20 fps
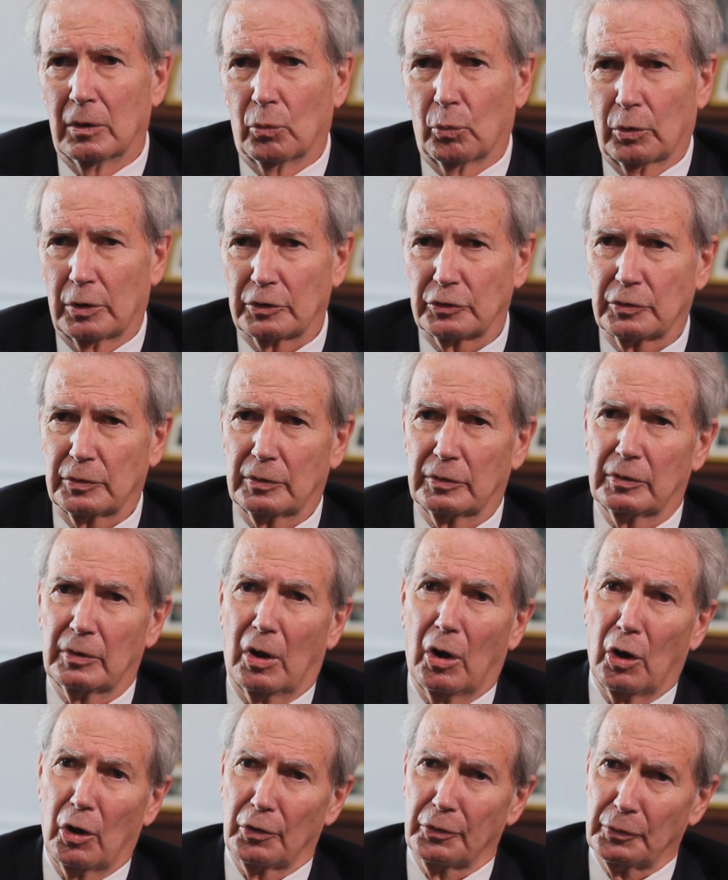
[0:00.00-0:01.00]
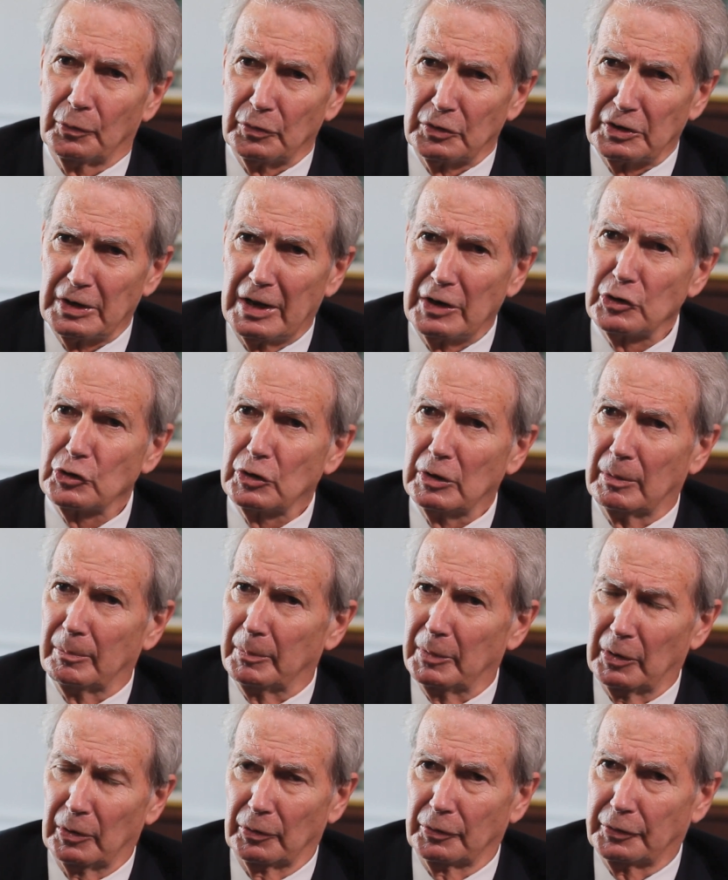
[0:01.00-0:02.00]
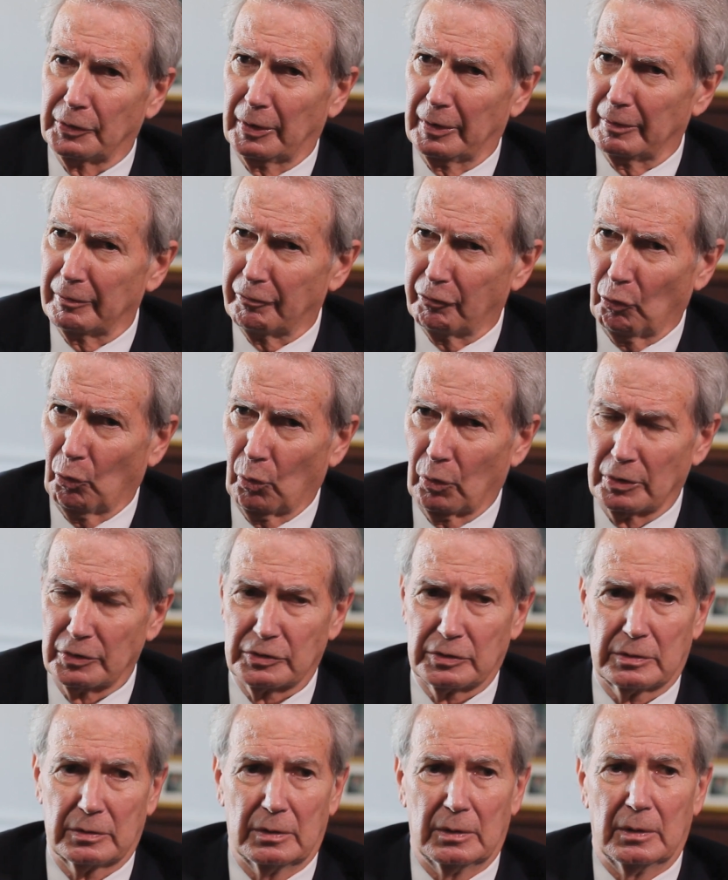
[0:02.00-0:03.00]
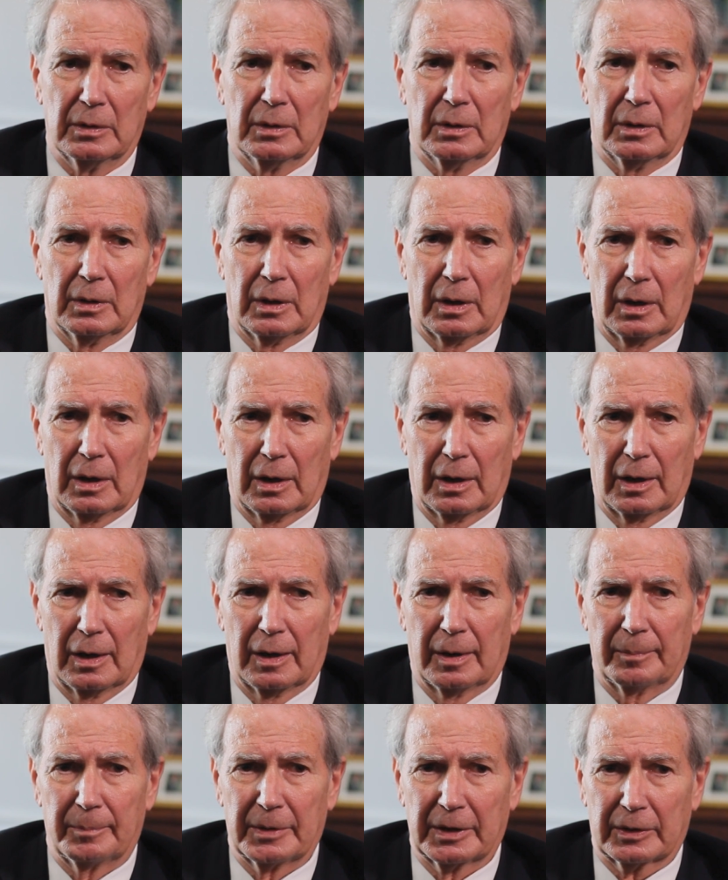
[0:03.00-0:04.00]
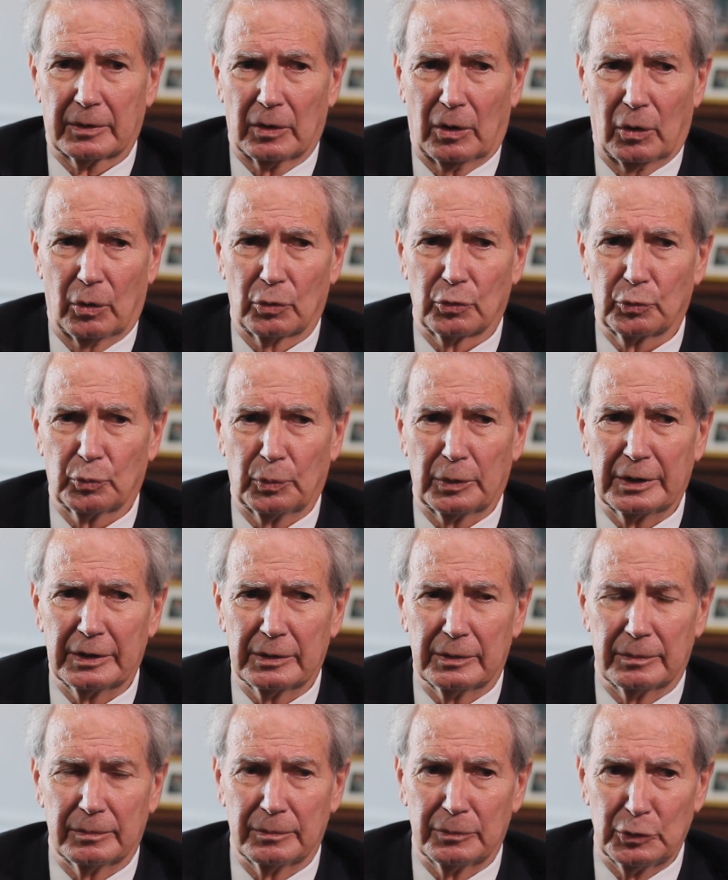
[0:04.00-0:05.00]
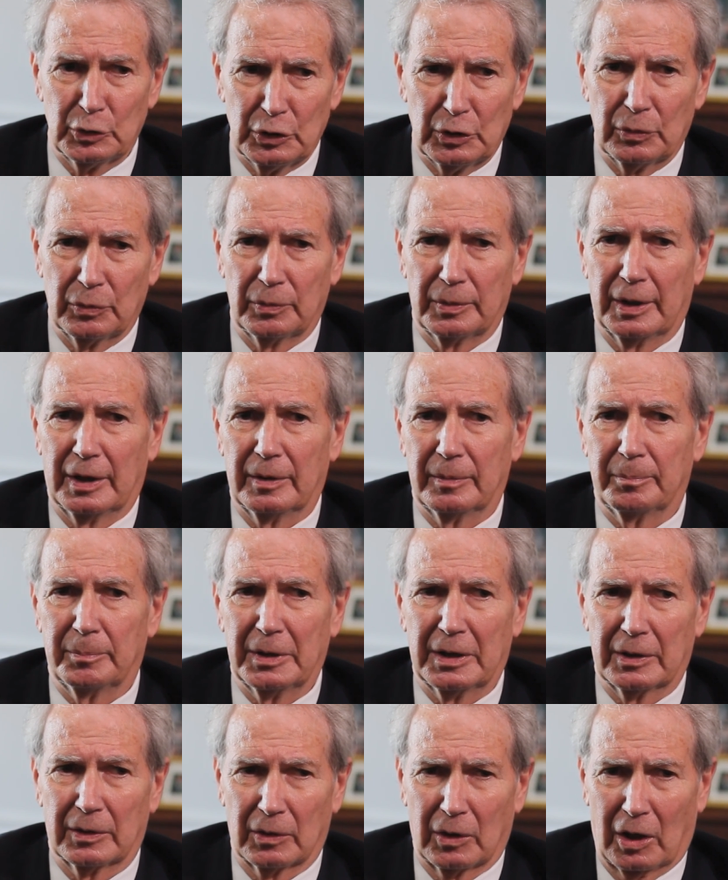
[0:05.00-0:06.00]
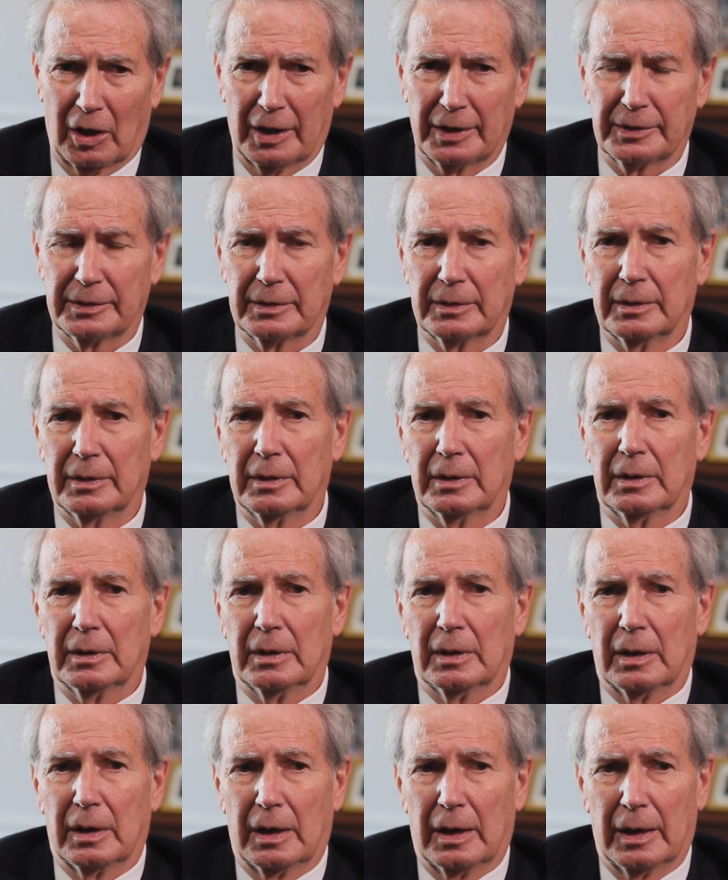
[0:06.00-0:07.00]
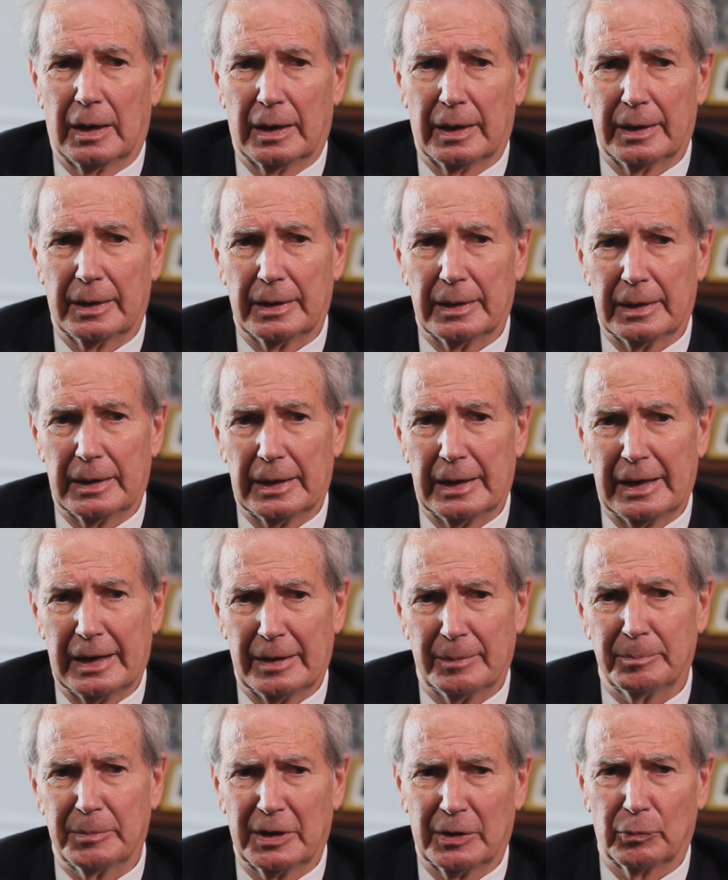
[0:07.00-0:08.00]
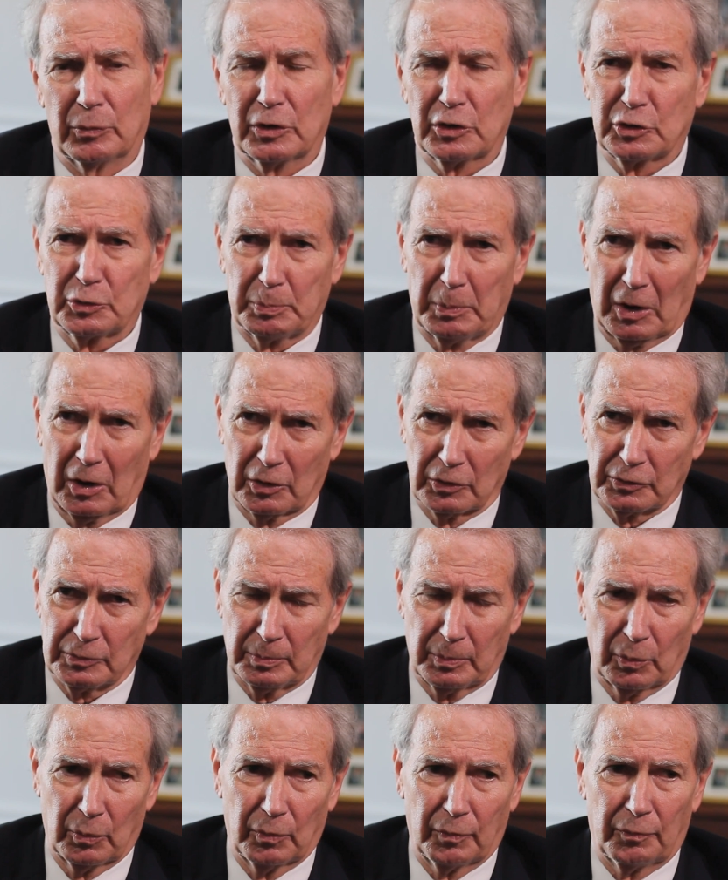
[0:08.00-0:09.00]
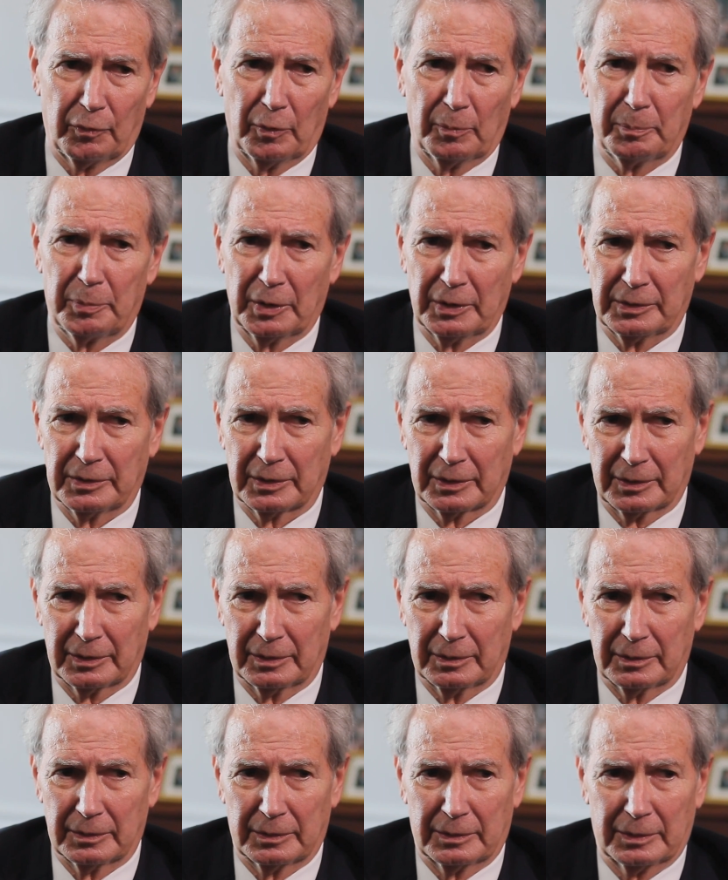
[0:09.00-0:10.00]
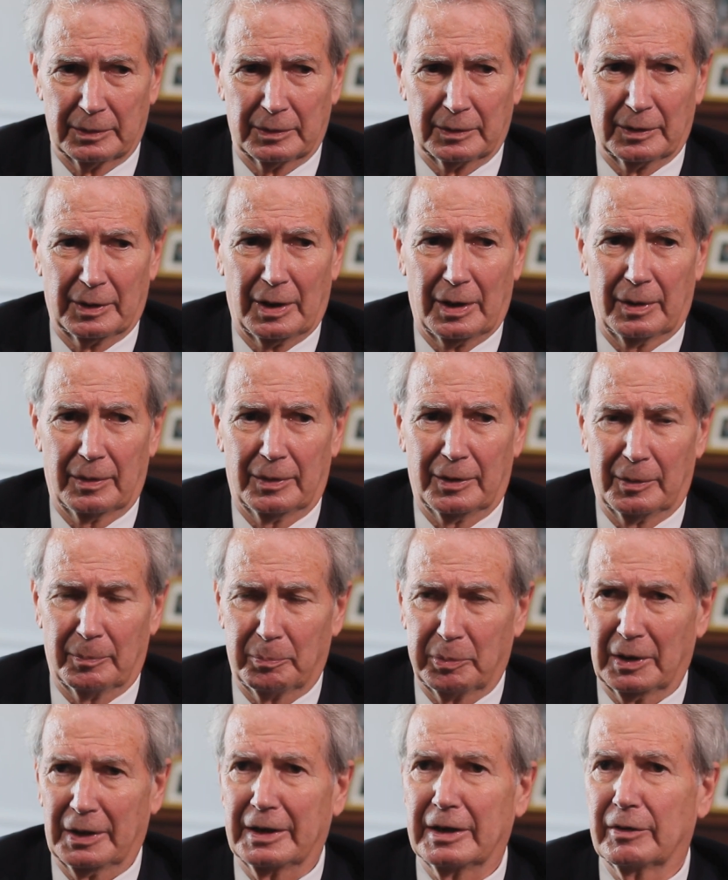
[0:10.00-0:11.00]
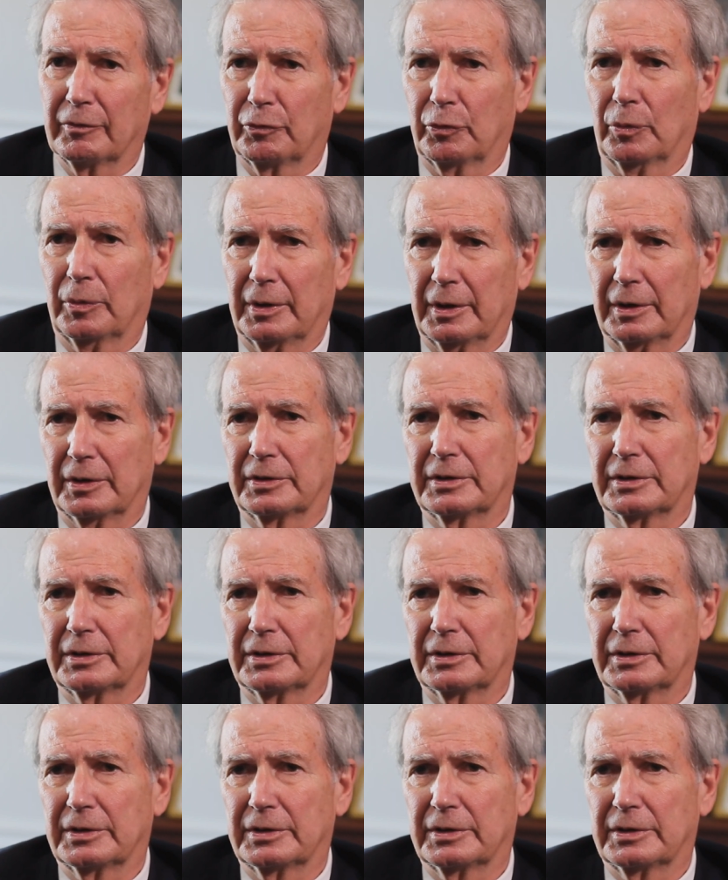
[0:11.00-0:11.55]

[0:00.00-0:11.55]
which was authorization of military force uh, because we knew that bin Laden I had been responsible for putting the, the, the plan for the